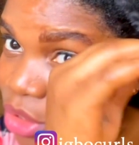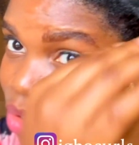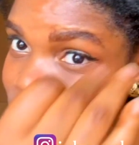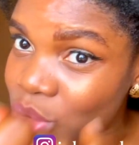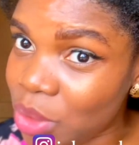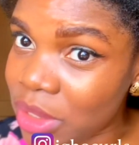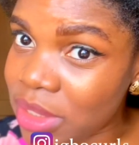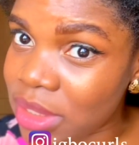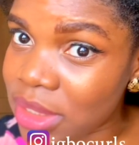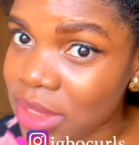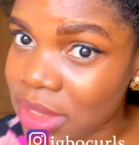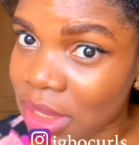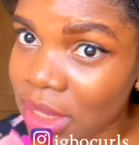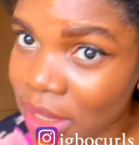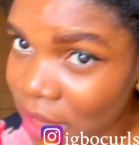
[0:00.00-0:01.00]
to
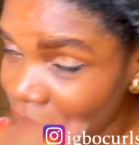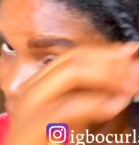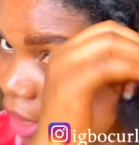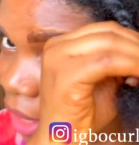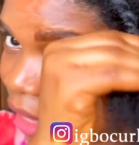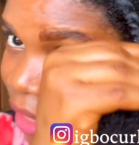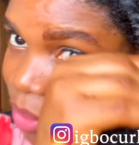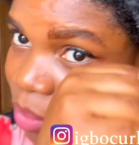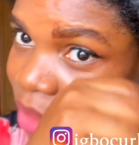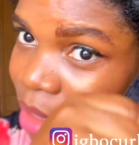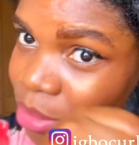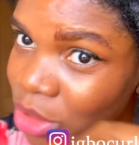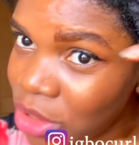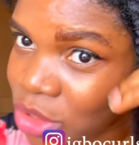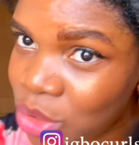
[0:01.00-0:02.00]
twist. And when
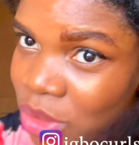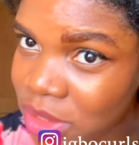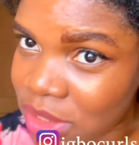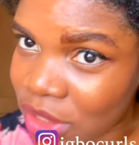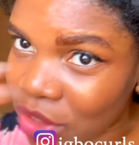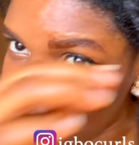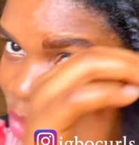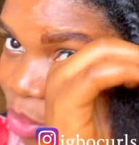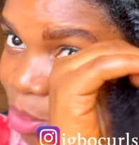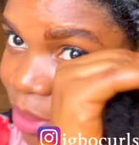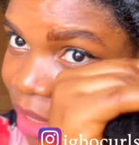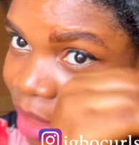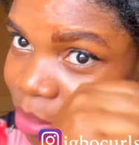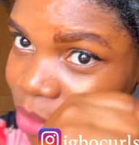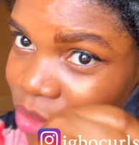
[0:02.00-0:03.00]
I'm done twisting, you'll
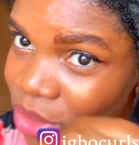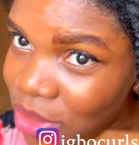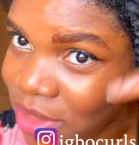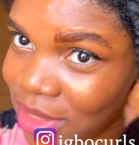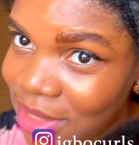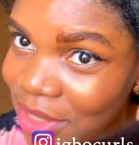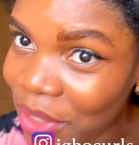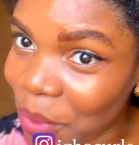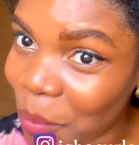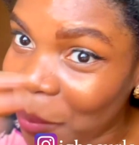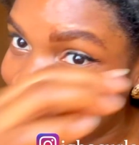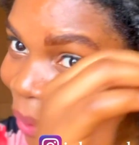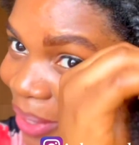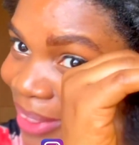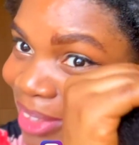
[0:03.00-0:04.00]
be able to see
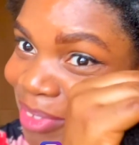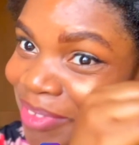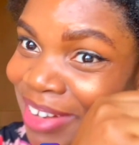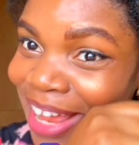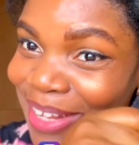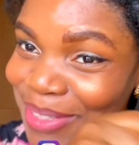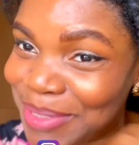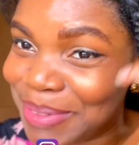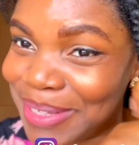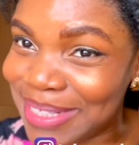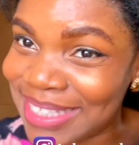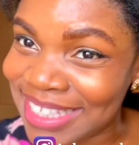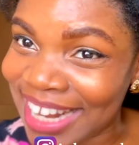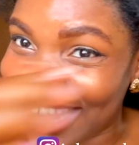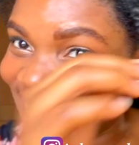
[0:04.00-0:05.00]
what the flat
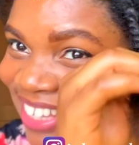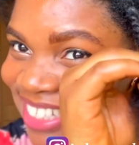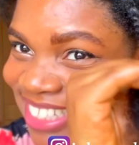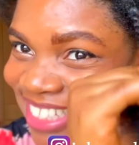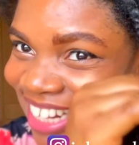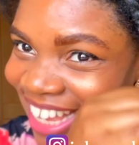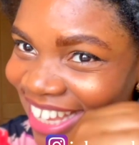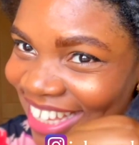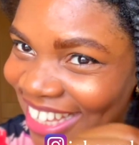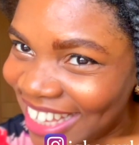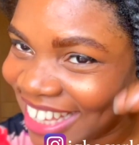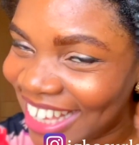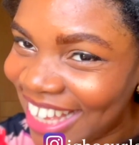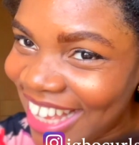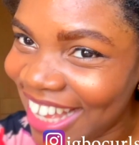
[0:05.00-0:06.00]
twist looks like.
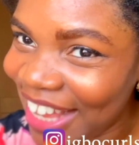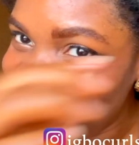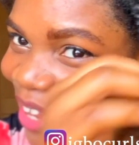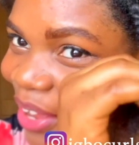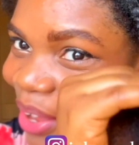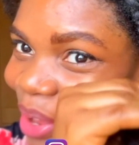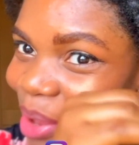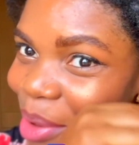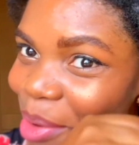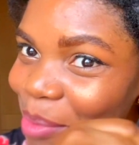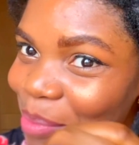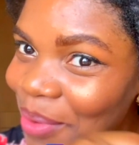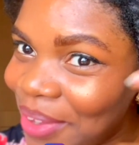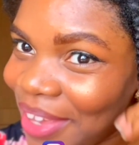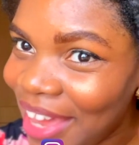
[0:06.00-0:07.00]

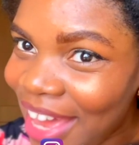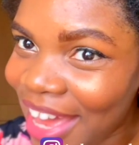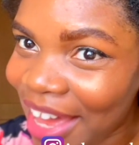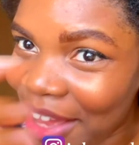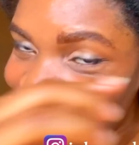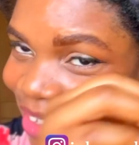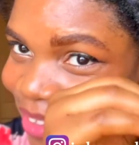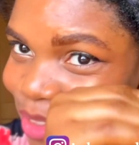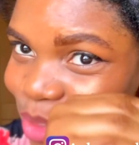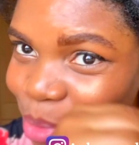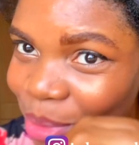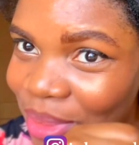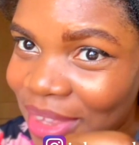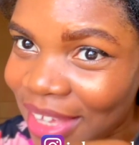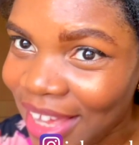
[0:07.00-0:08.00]
But yeah,
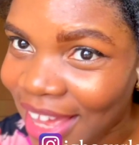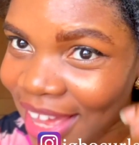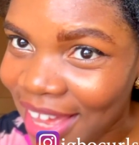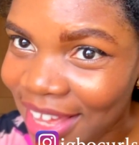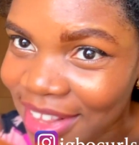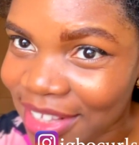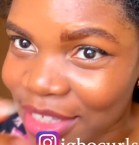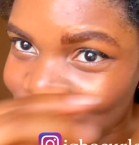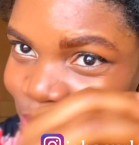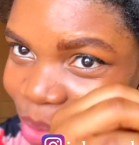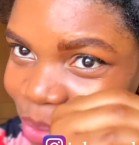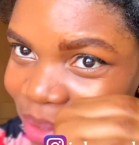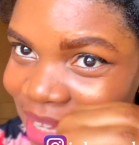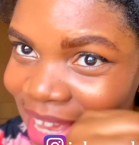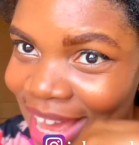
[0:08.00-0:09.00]
super thick hair, this is
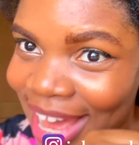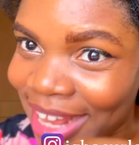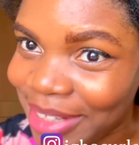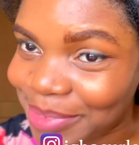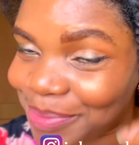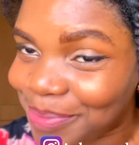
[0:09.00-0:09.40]
what we got.